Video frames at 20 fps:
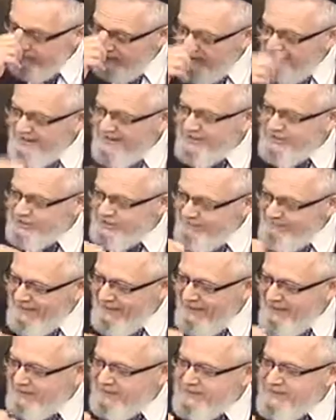He's, the,
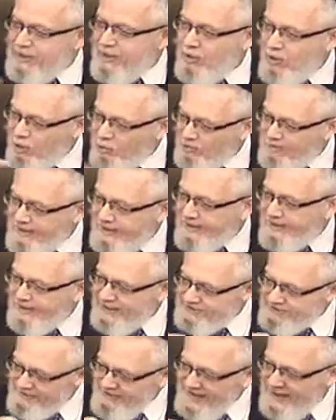he's not holich, he's
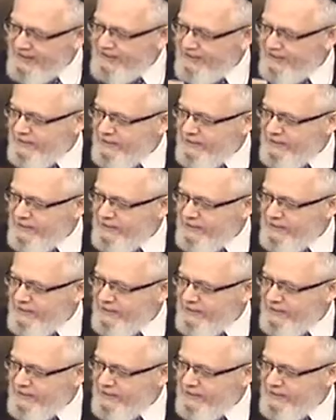mahalich.